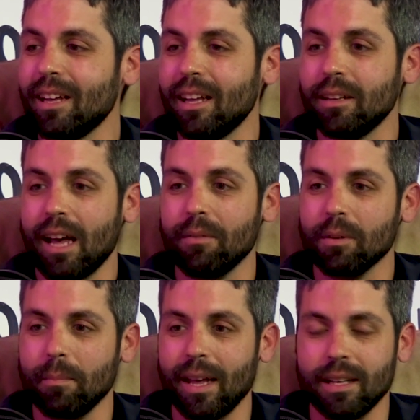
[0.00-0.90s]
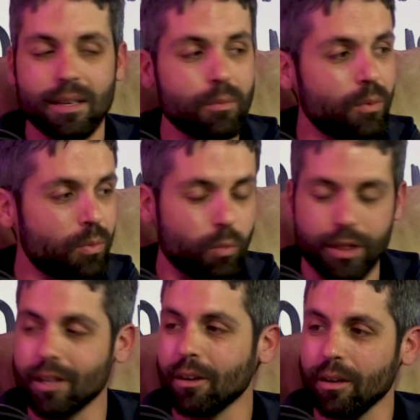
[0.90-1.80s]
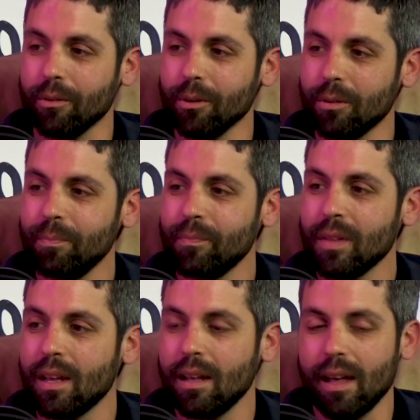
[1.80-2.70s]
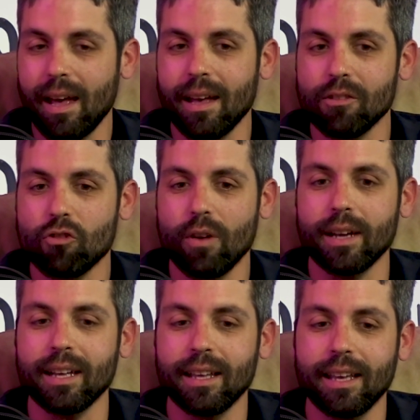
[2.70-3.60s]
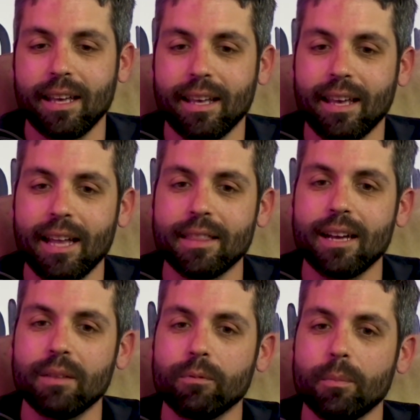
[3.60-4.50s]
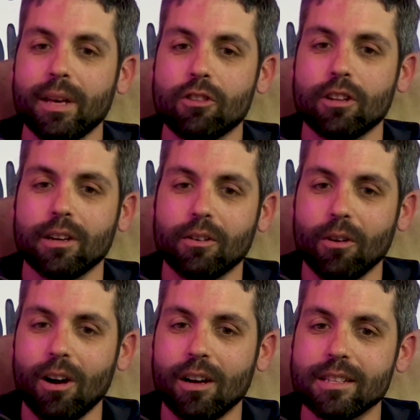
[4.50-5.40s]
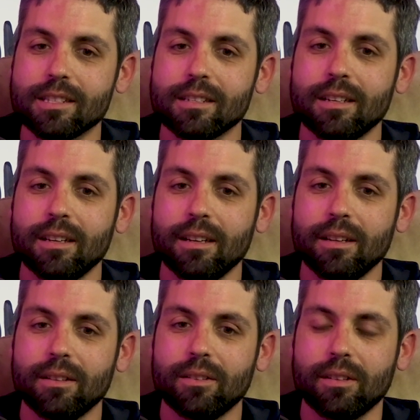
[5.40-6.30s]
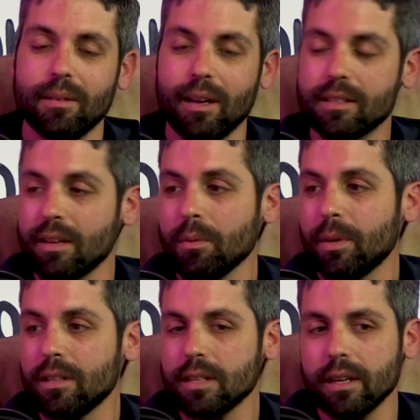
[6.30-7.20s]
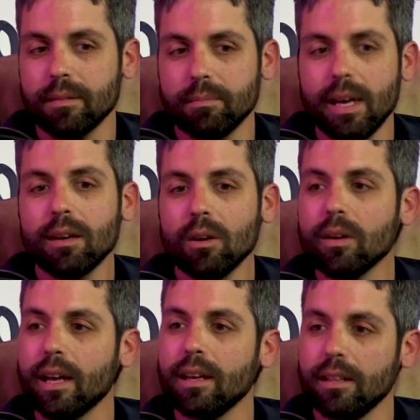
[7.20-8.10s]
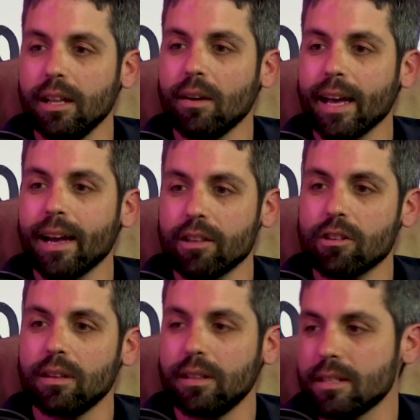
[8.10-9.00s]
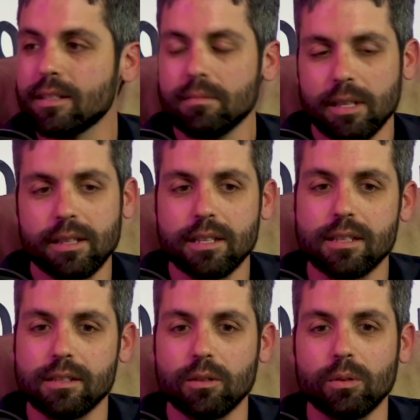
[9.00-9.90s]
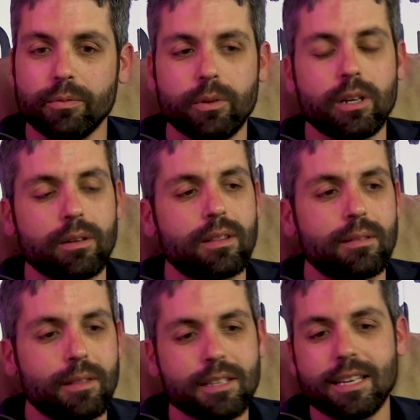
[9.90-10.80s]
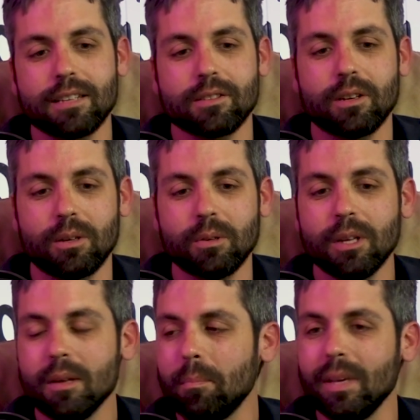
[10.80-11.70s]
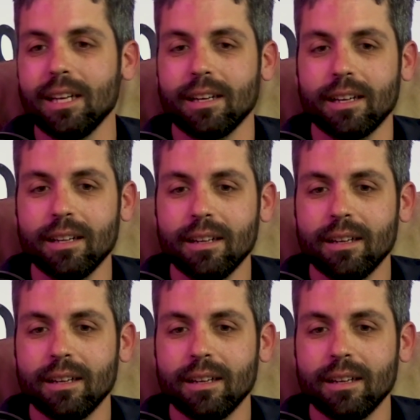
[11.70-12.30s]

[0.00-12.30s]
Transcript: and having many within our group and trying to get that information across because everybody's like, yeah, okay, no, I got you. This is gluten-free or this has no meat in it.